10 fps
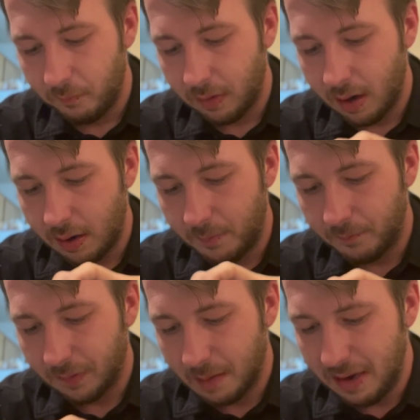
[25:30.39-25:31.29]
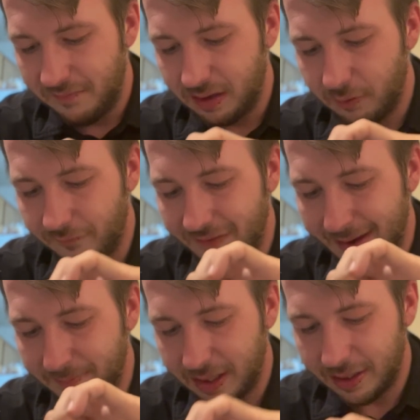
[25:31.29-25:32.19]
I'm having a little
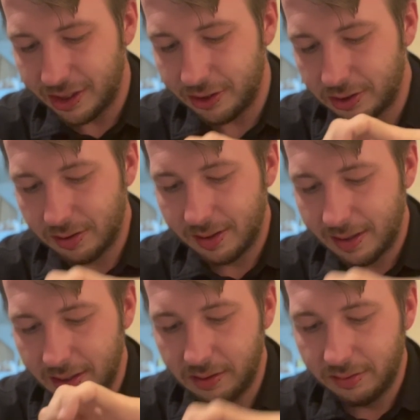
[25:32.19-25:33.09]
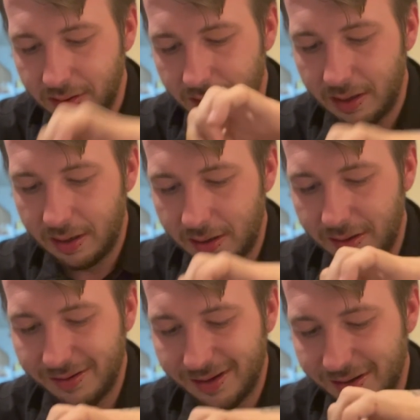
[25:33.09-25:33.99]
family issues right
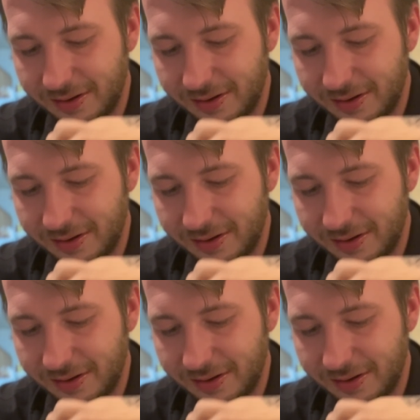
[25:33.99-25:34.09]
now.